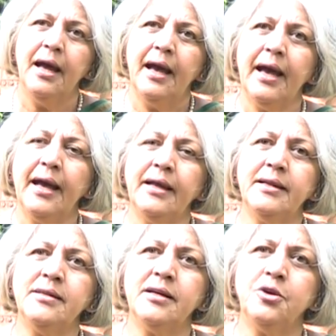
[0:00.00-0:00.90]

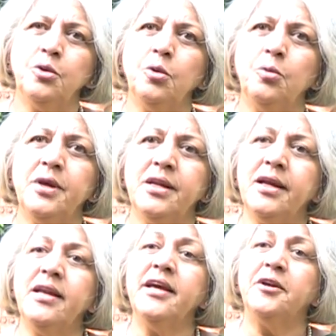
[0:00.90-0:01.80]
And, we
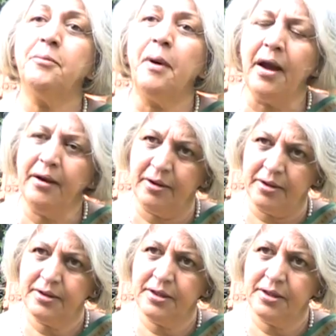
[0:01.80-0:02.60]
really admire